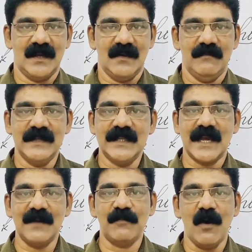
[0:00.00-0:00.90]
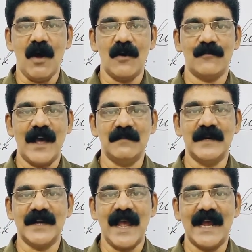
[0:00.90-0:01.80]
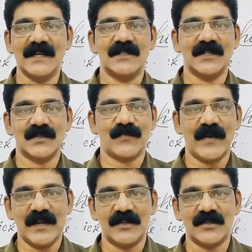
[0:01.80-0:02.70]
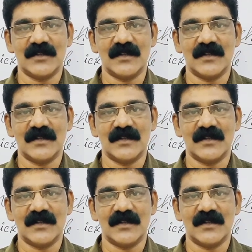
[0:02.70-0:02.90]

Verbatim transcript: With the help of Albert Einstein's friend